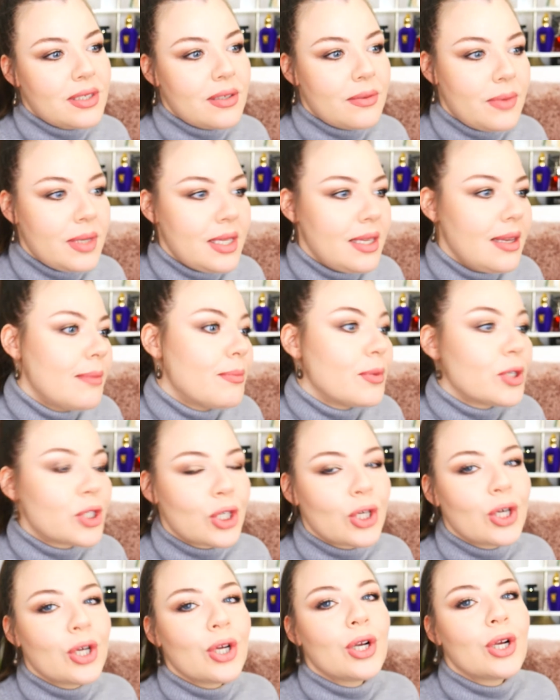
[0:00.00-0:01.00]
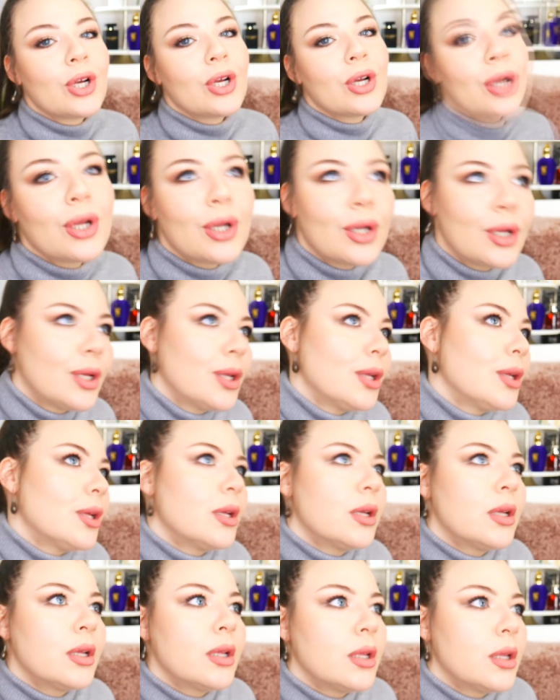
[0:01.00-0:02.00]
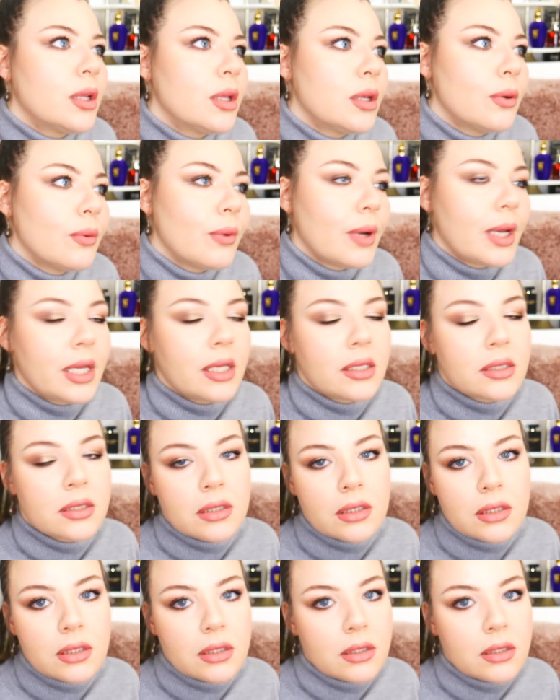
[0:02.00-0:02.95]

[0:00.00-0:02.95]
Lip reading: to be mature, right?